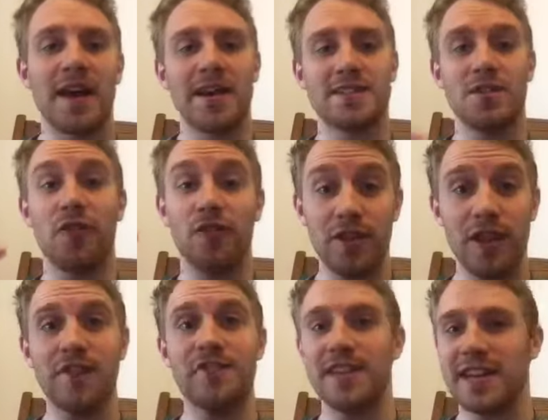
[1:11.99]
And so
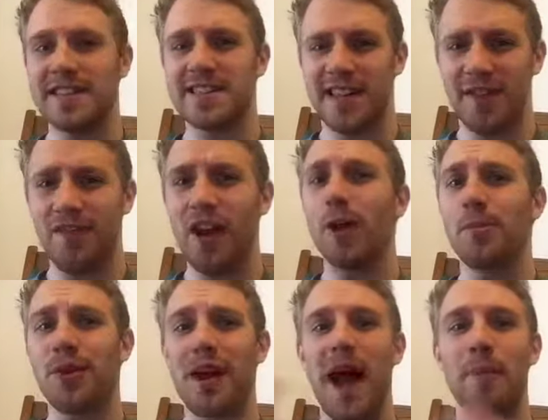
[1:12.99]
Lyft needs to develop
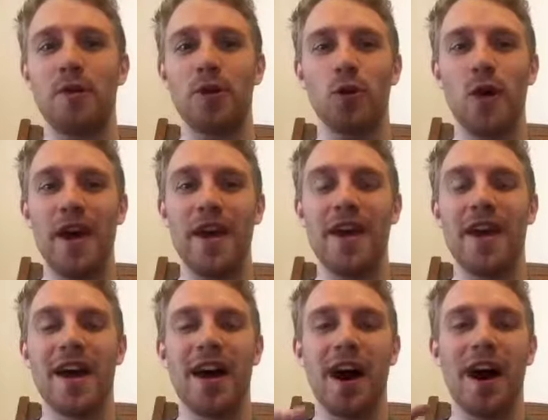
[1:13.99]
their app in a way
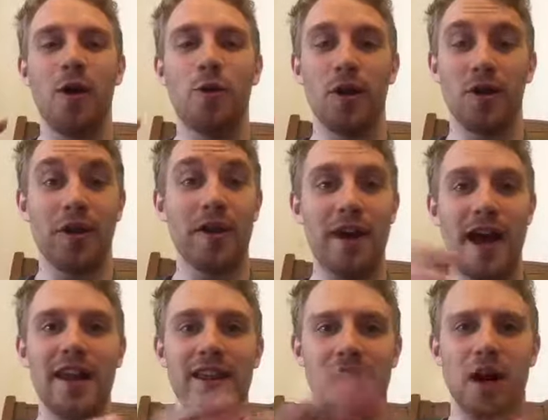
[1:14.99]
where they're
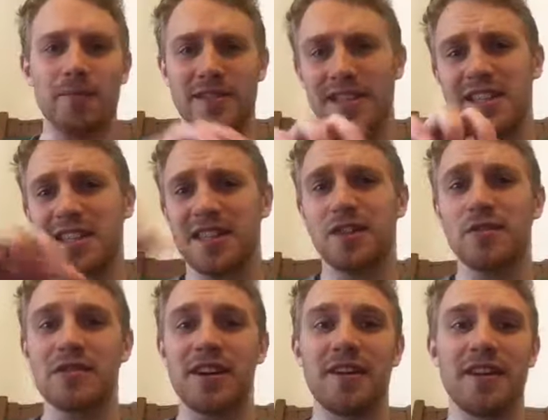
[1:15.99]
ahead of the competition in
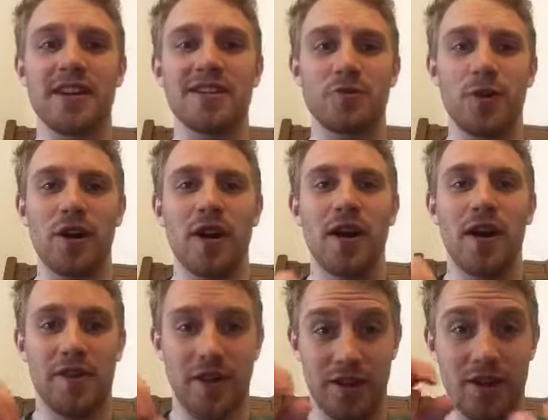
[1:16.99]
those areas, where
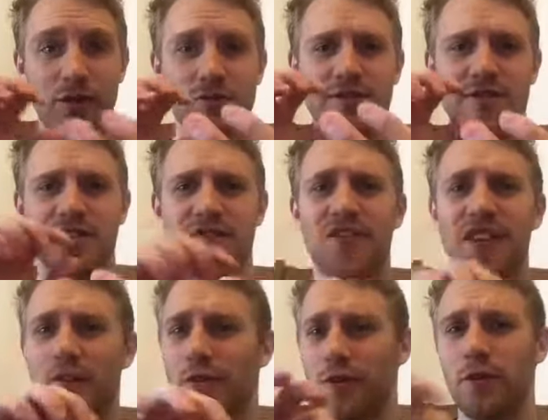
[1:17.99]
the users
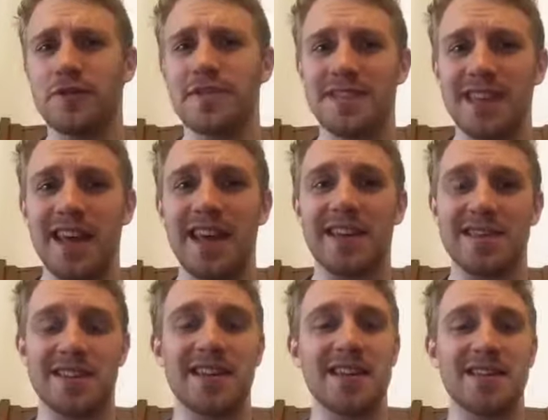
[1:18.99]
feel those
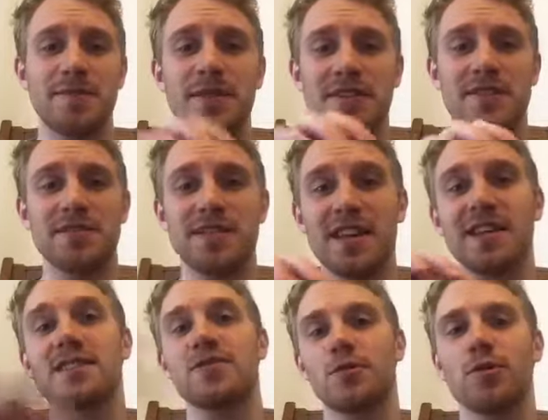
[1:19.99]
things and experience those
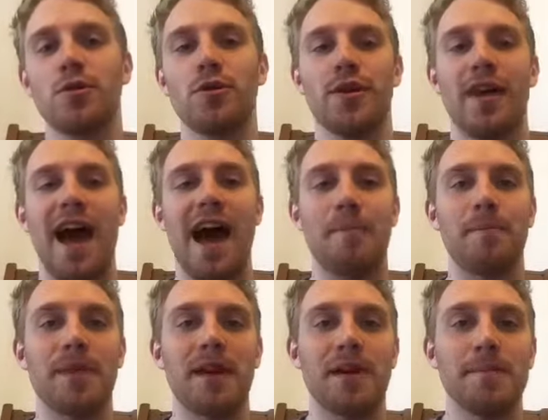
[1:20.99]
things through their app.
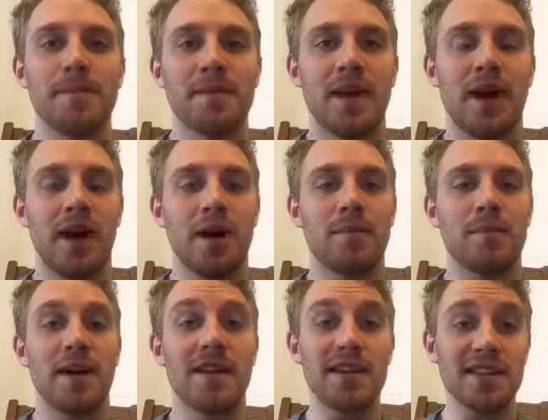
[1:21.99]

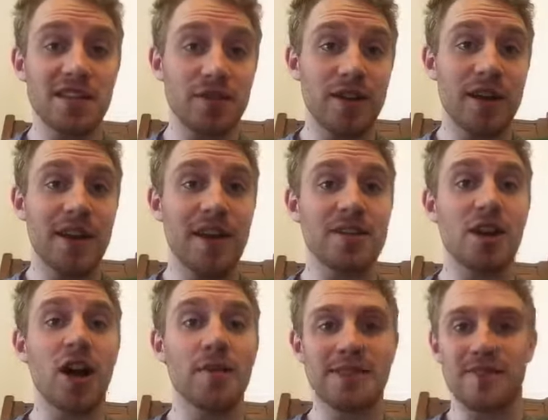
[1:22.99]
Additionally,
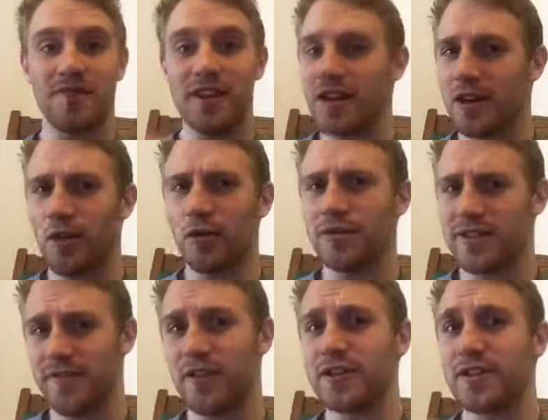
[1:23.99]
autonomous vehicles,
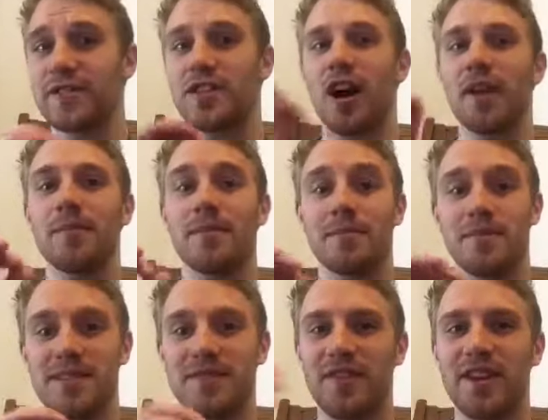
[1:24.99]
the future of
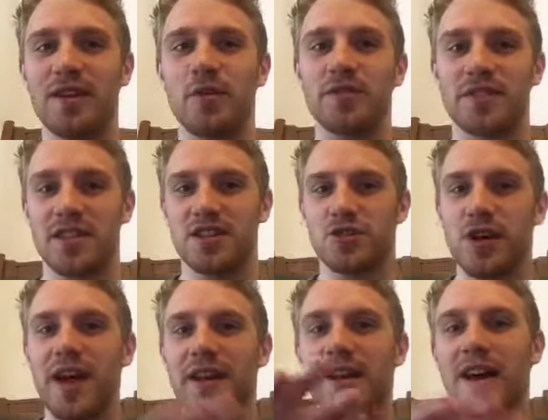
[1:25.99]
autonomous vehicles, and the
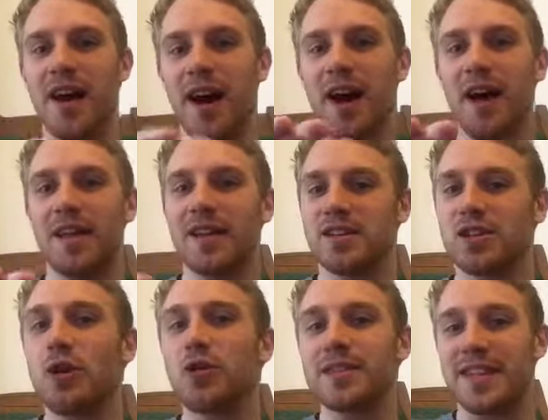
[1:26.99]
trend that
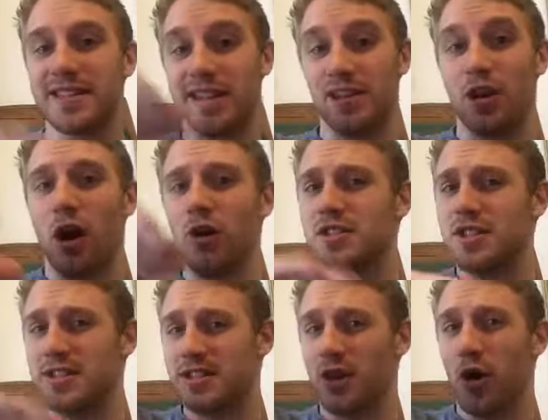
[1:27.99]
shows that
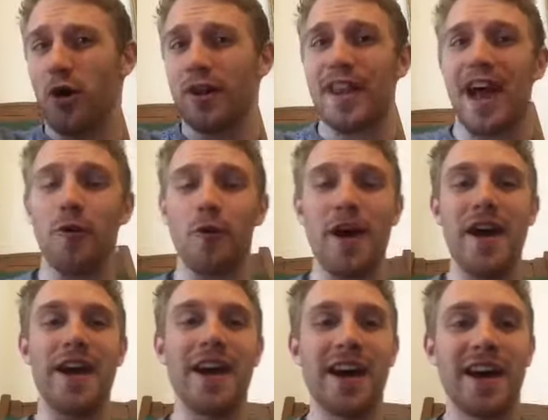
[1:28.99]
technology is going that
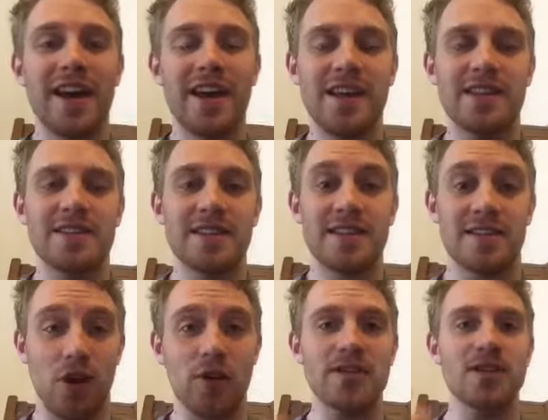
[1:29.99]
way is
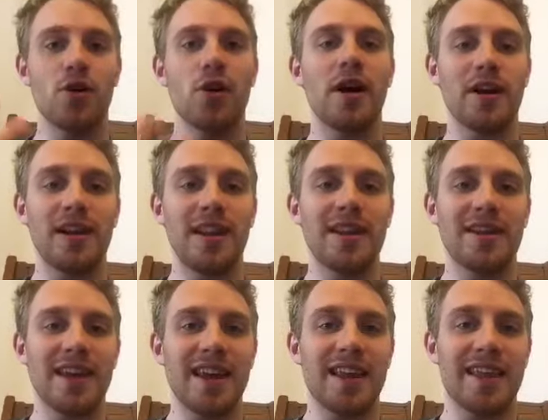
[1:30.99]
also a key
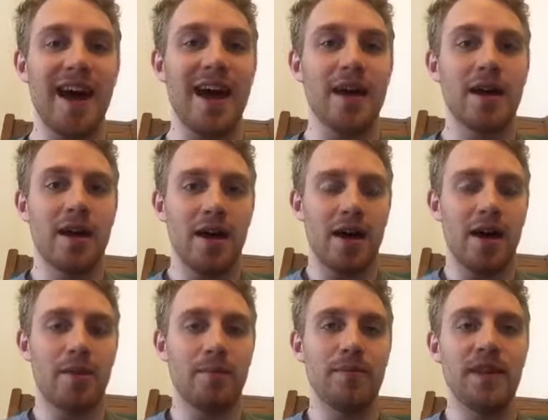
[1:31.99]
thing that
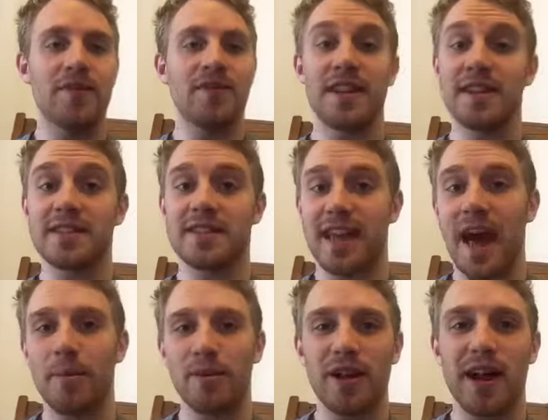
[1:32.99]
Lyft needs to
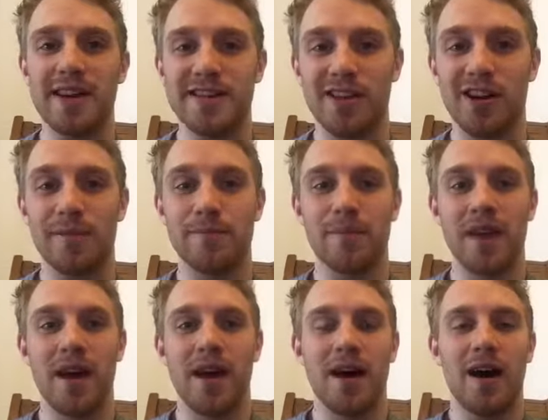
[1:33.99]
capitalize on.
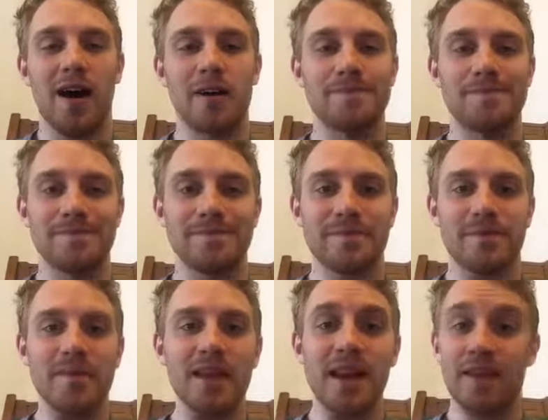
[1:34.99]

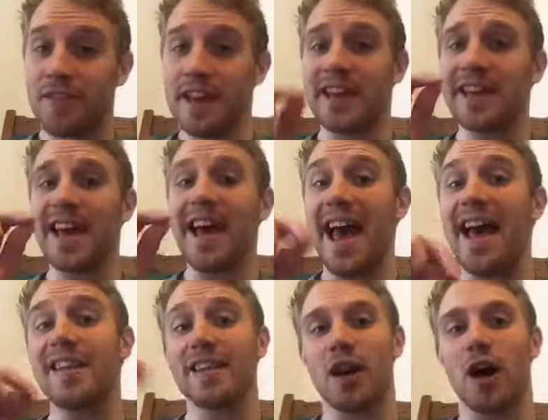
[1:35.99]
If they can get
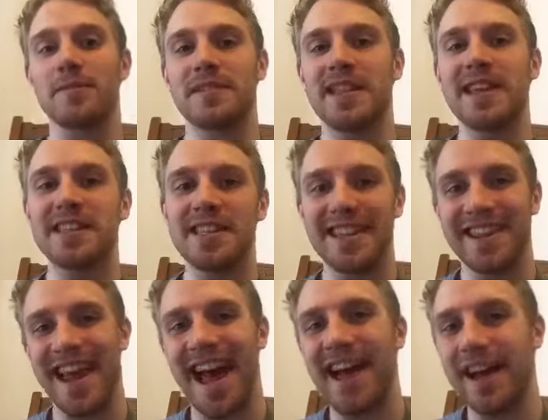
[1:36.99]
ahead of the competition in
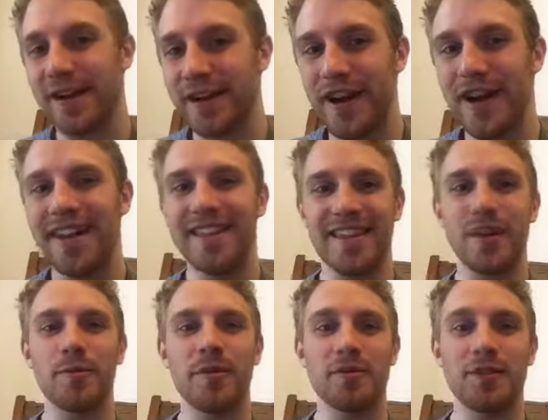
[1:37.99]
that area, then
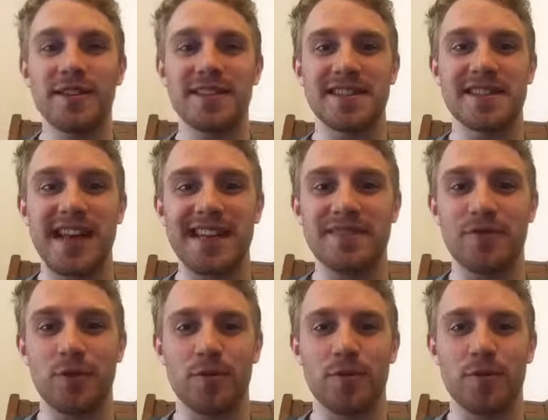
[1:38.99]
they'll be really successful.